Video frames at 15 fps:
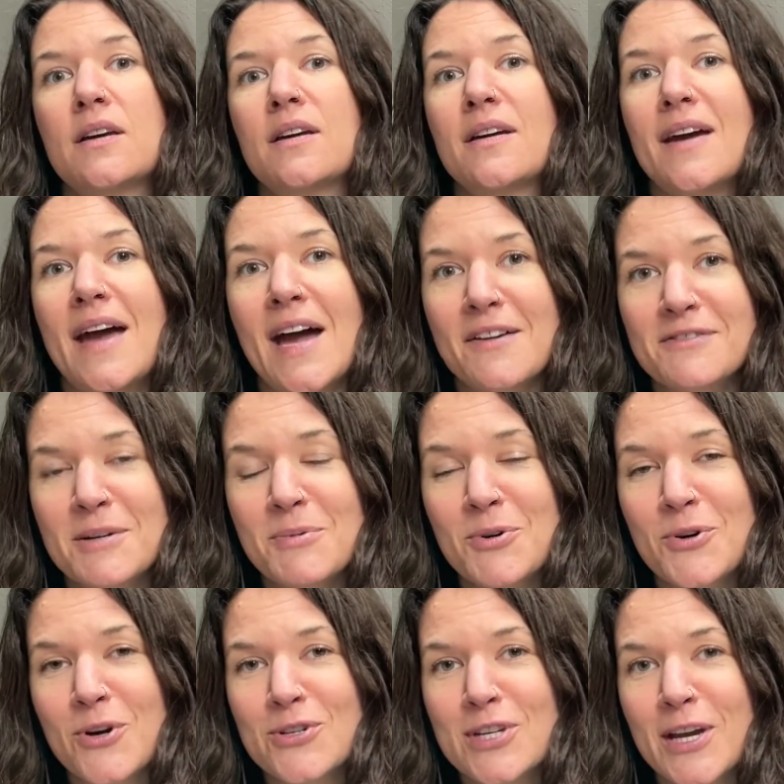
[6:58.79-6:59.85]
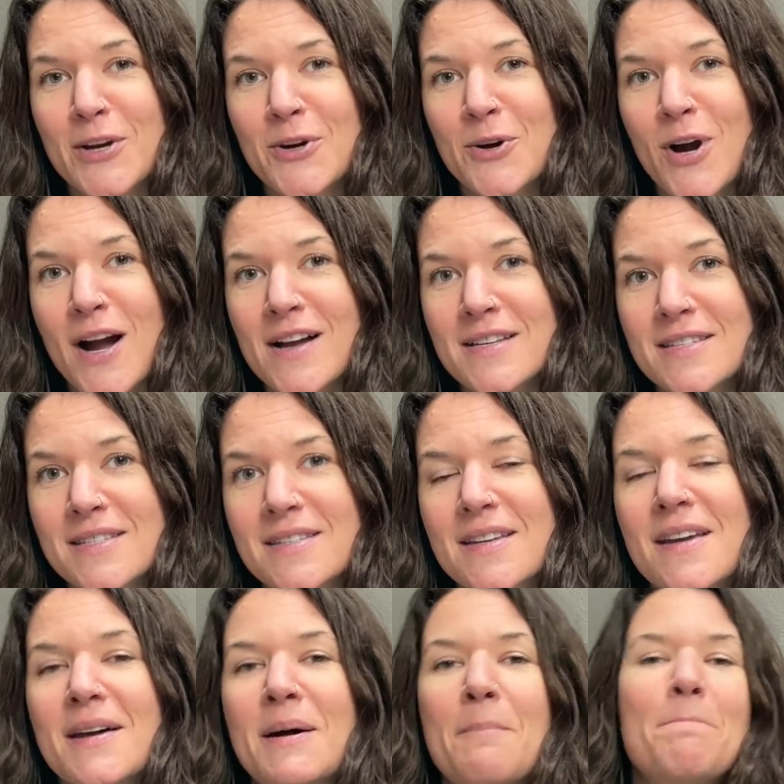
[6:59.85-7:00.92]
half double crochet across
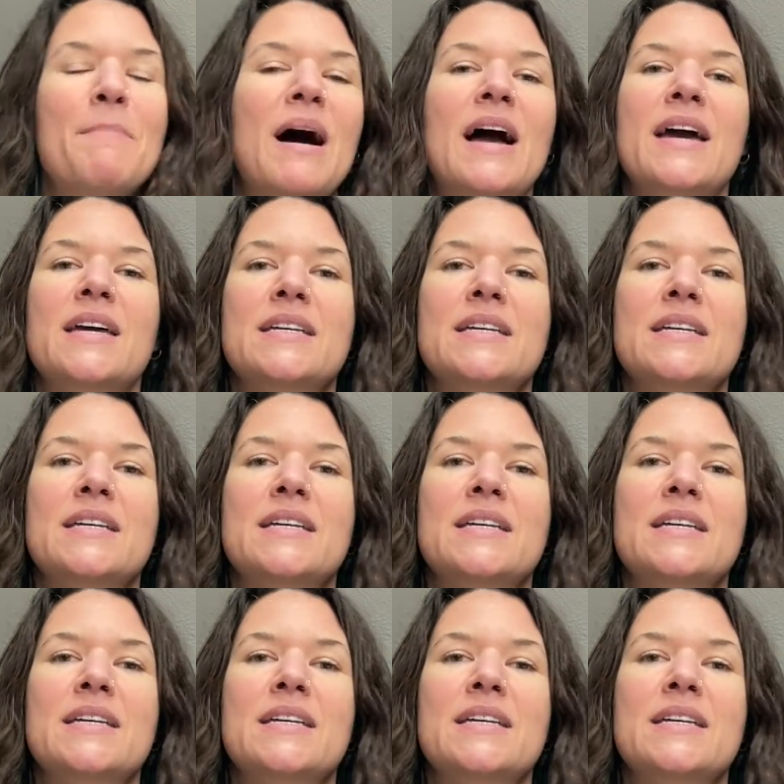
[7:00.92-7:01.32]
by